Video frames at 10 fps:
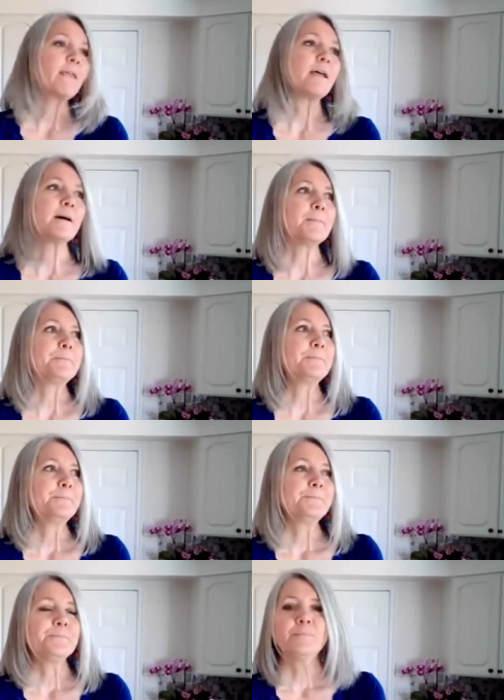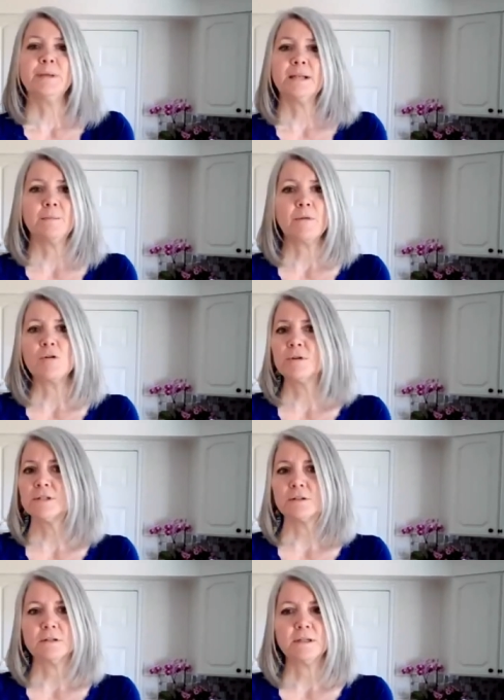Um, but I'm
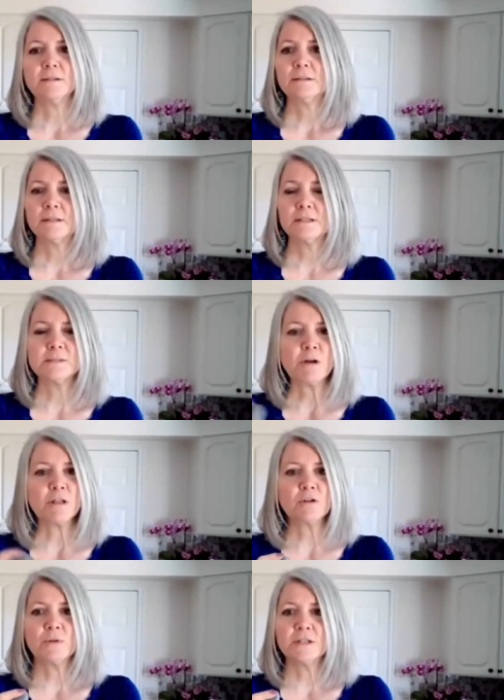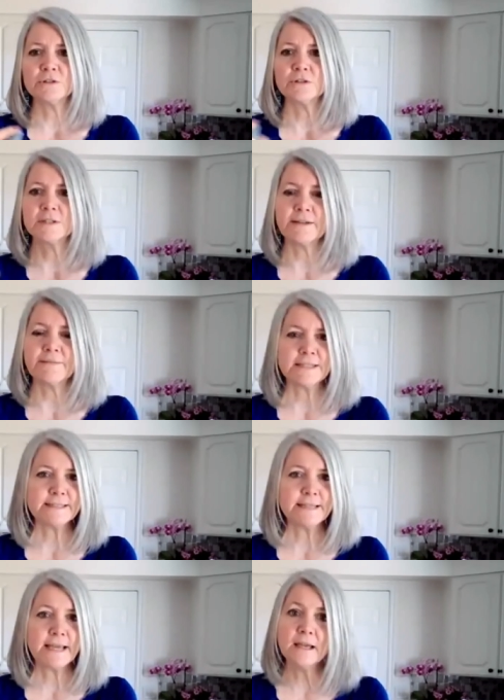always learning. The smaller ones are seven to
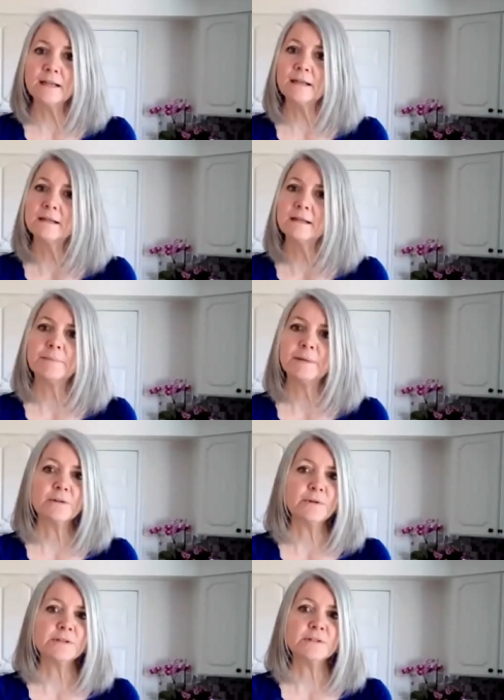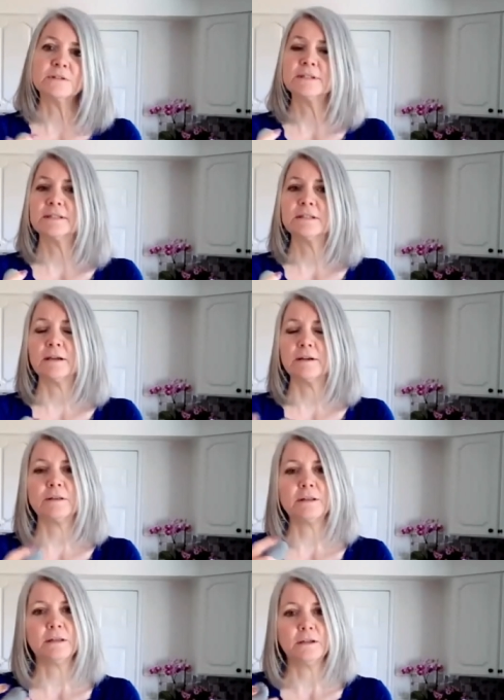10, the bigger ones are, are
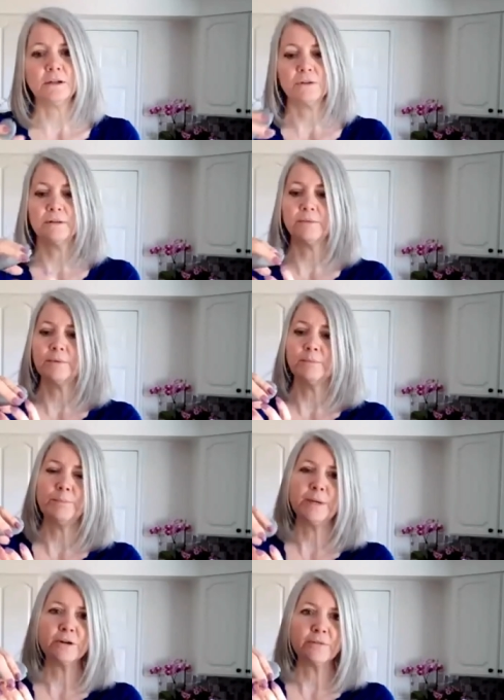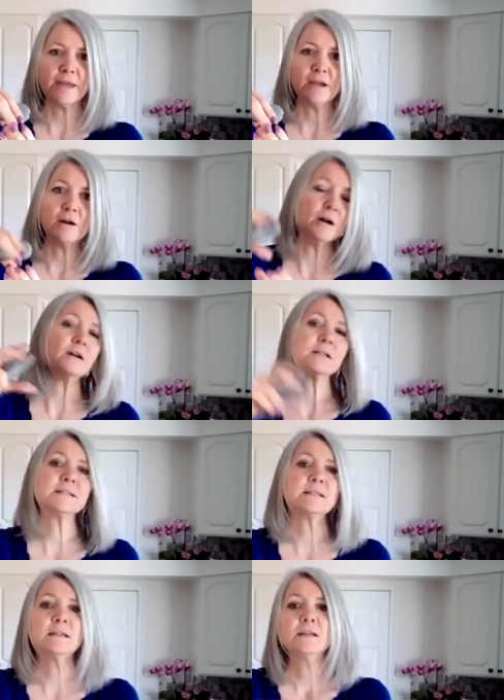you know, the, the bigger they are,
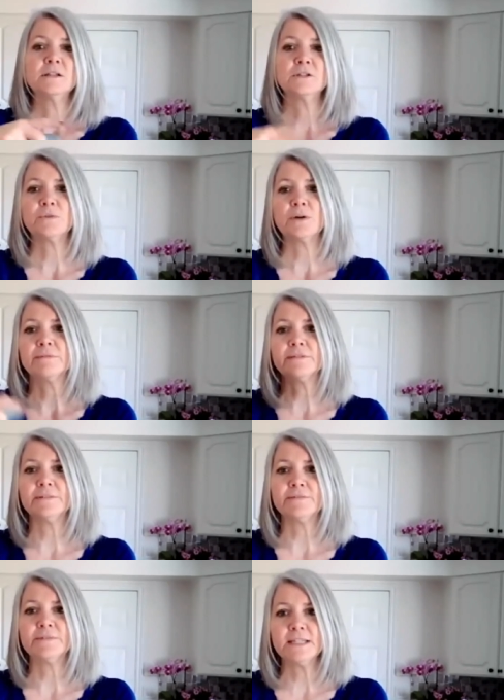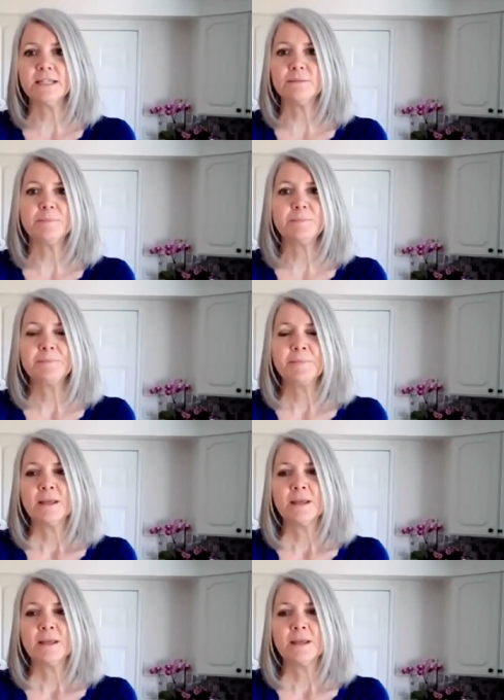it's 12 to 15.